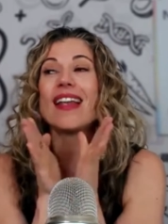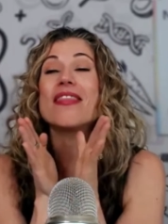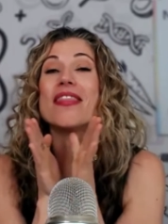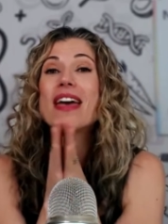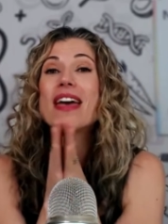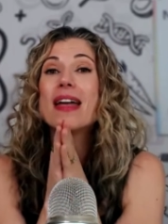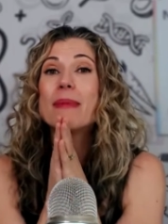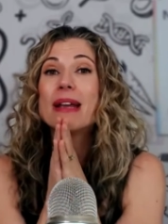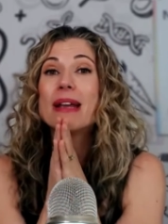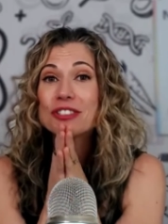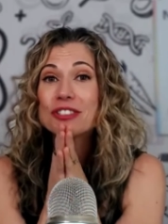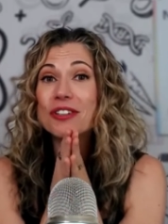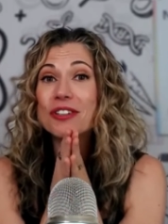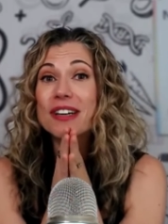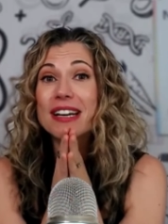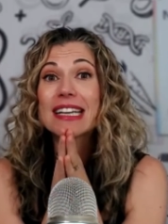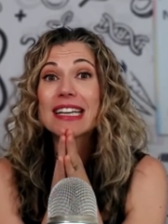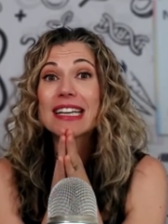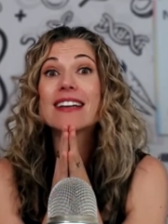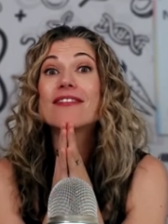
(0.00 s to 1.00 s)
then make sure you're
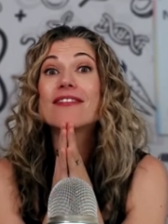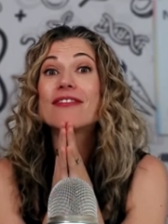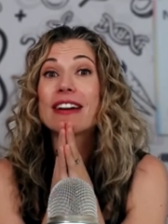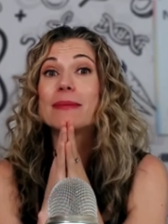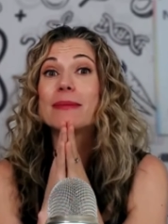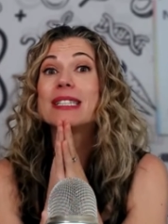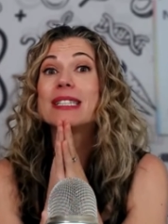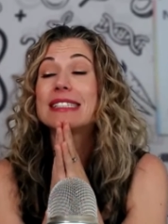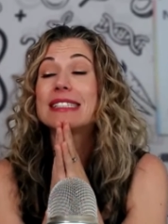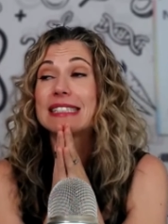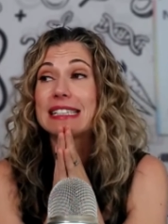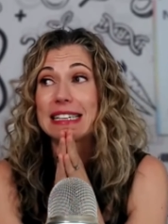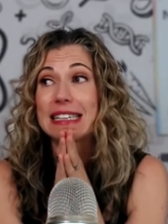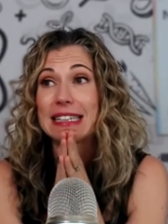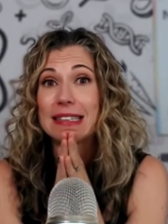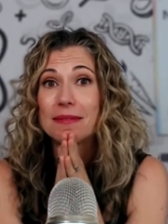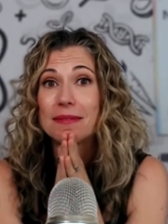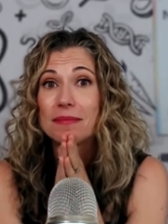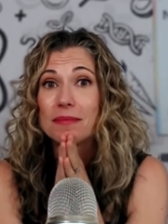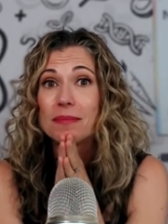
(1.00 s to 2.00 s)
getting enough vitamin
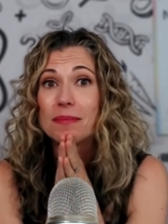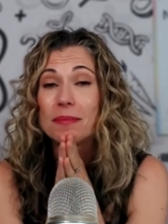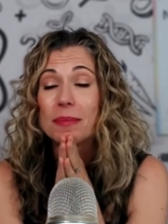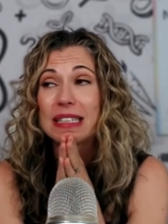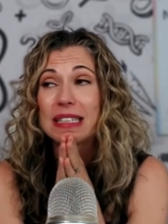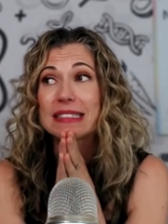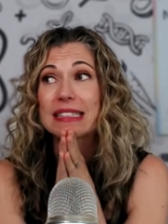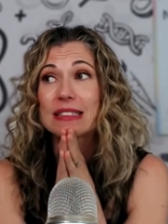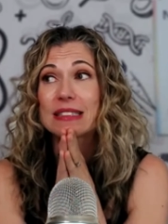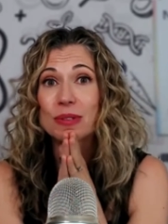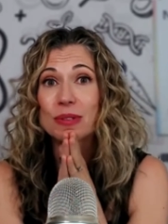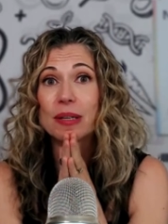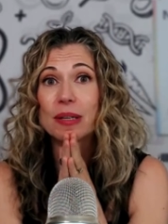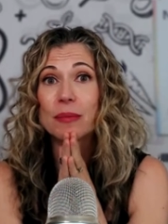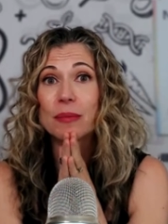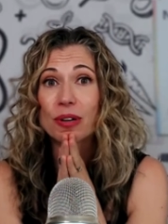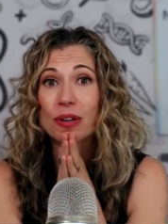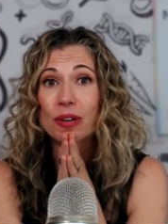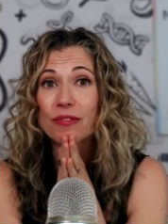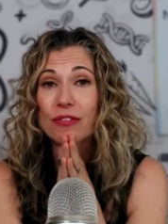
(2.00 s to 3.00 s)
C because that's really
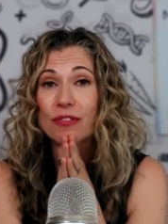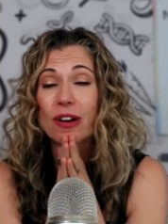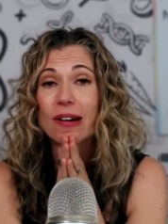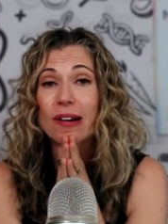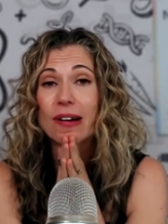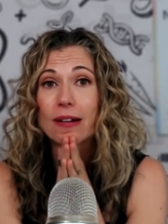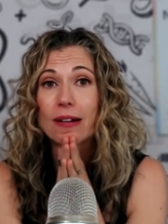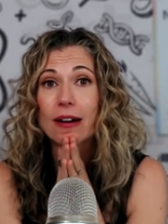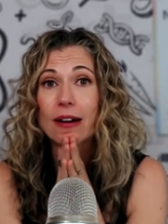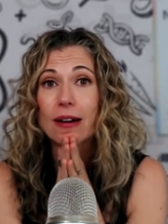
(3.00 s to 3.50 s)
important for our